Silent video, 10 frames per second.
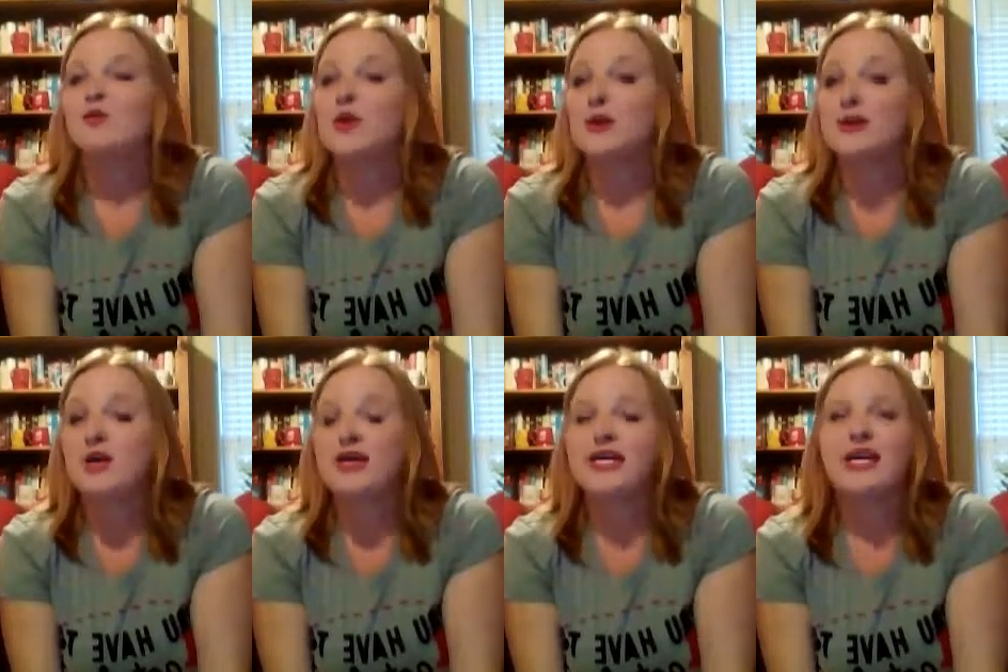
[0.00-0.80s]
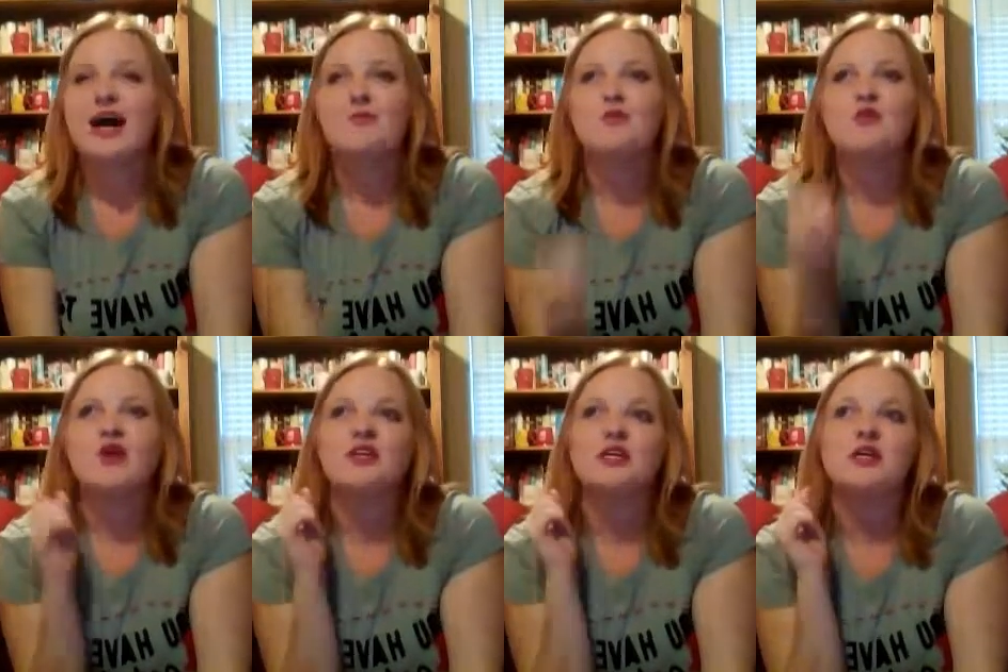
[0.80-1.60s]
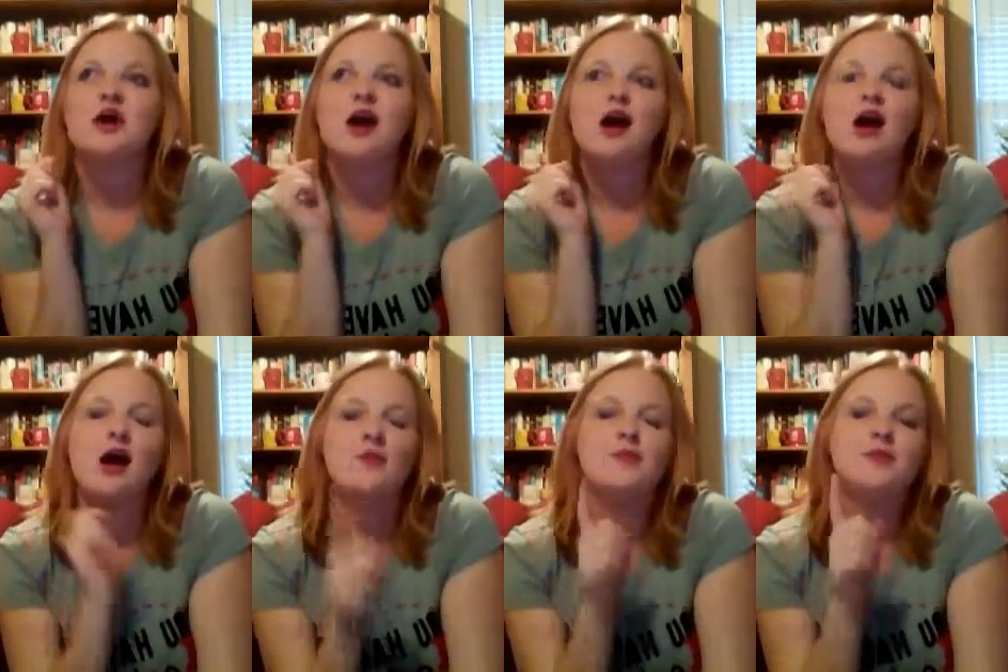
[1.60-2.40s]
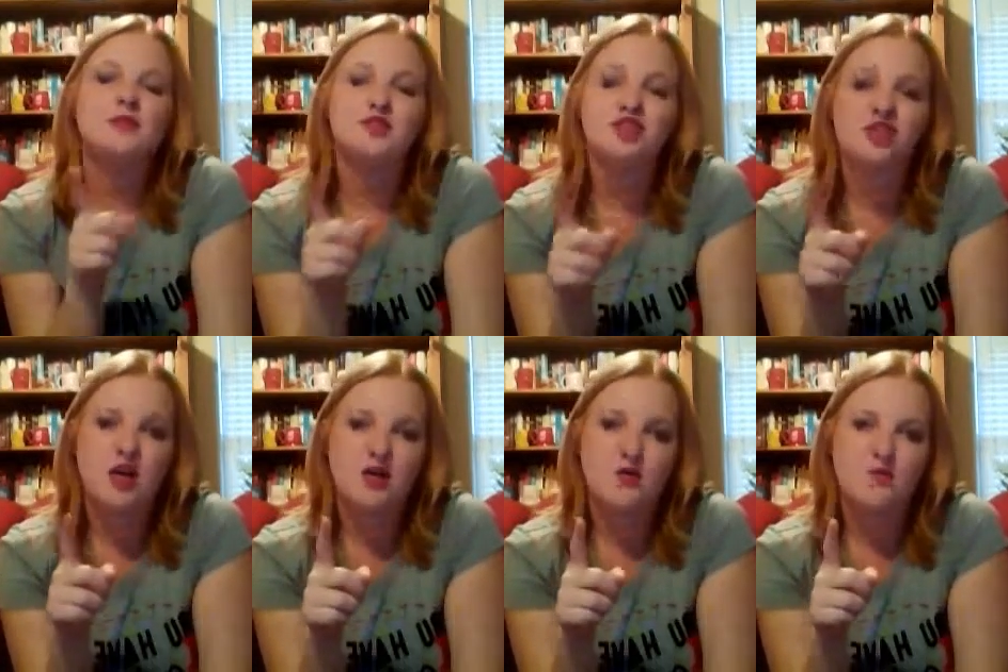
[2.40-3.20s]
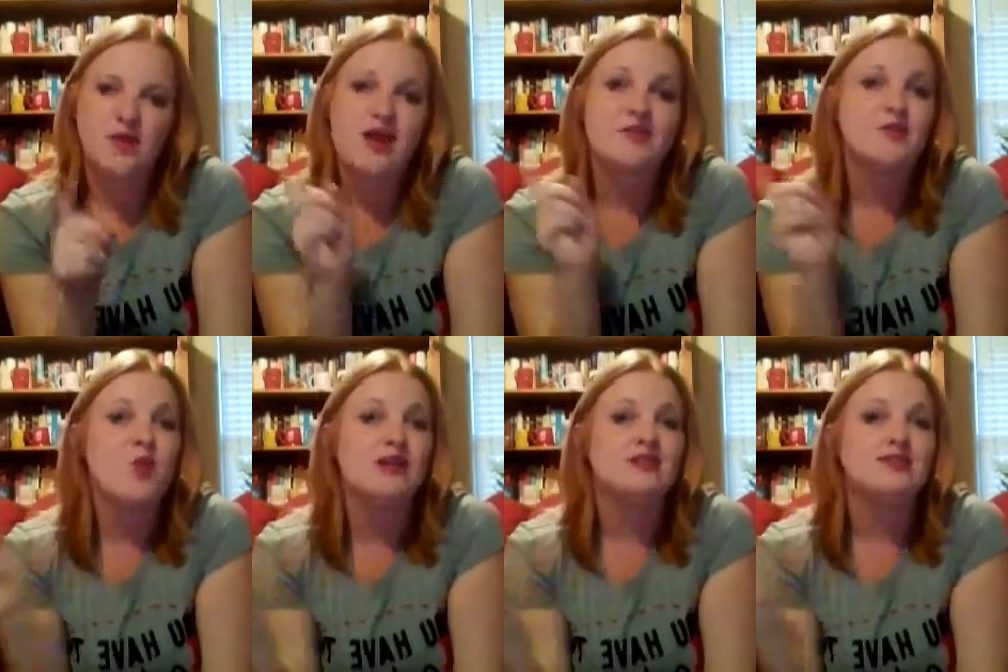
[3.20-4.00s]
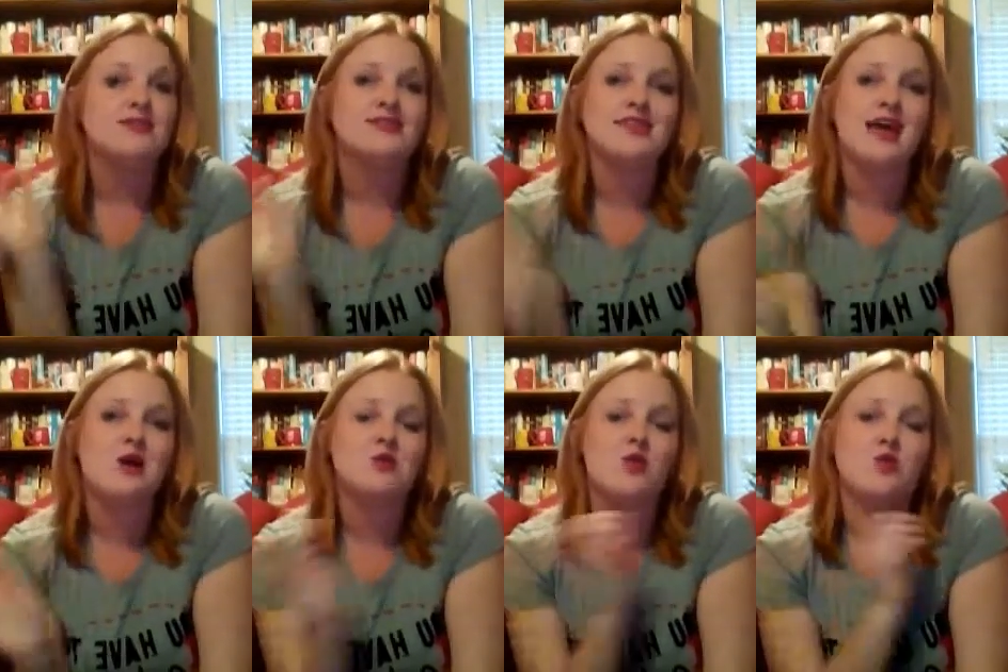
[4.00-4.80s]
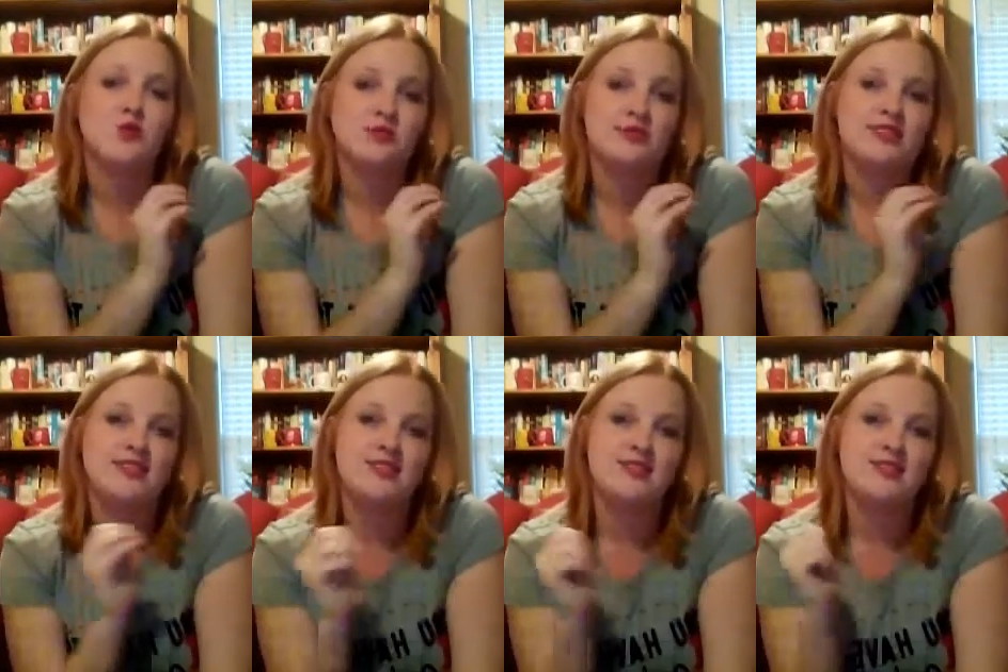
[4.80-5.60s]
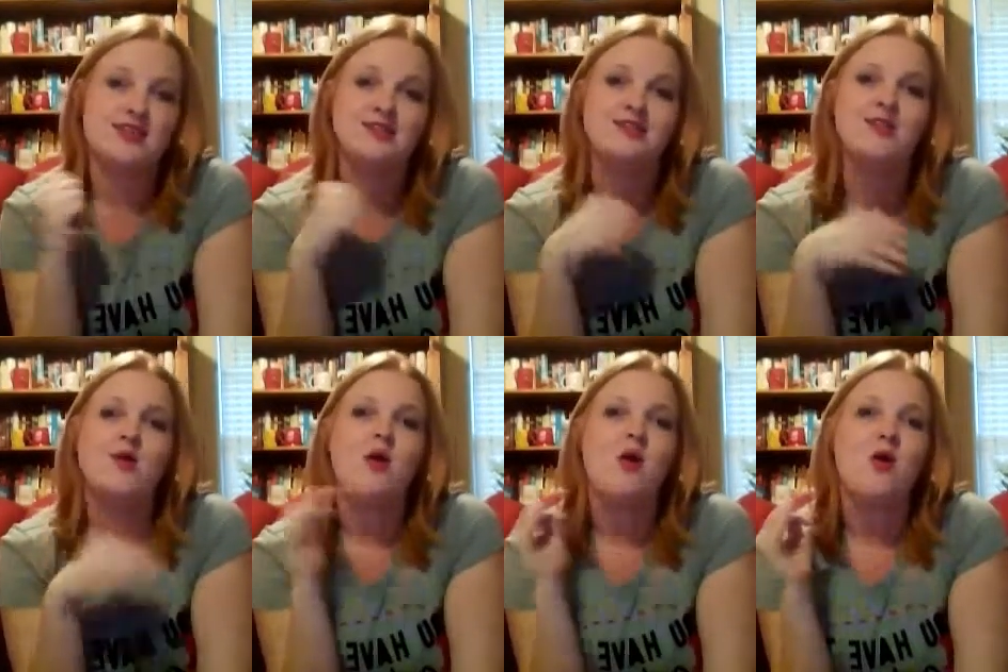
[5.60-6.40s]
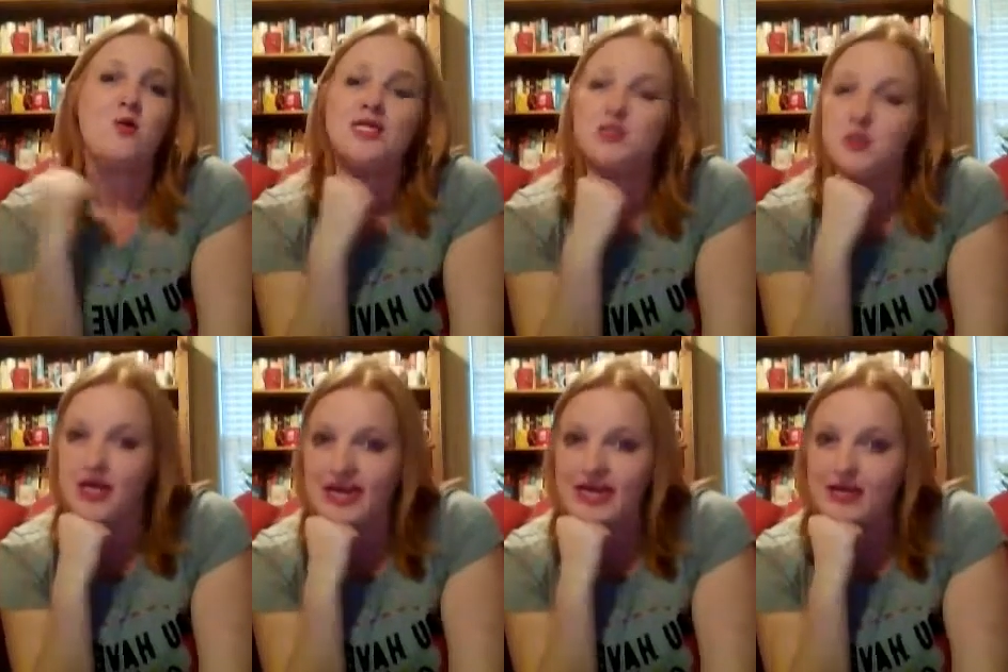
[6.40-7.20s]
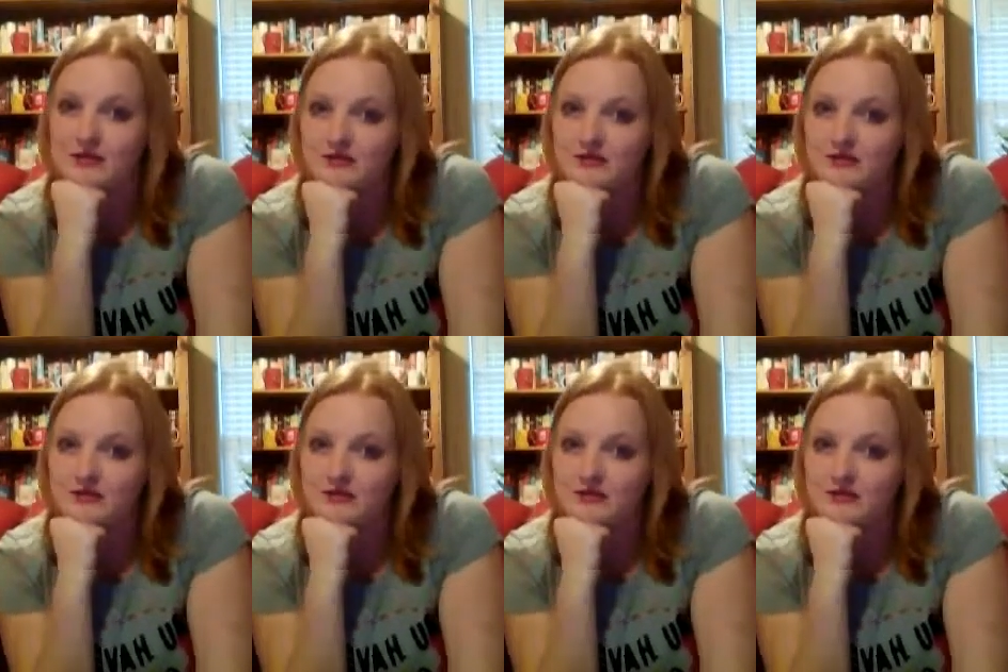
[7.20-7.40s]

Where am I going? I'm driving up to Chicago and then west down old Route 66, all the way to LA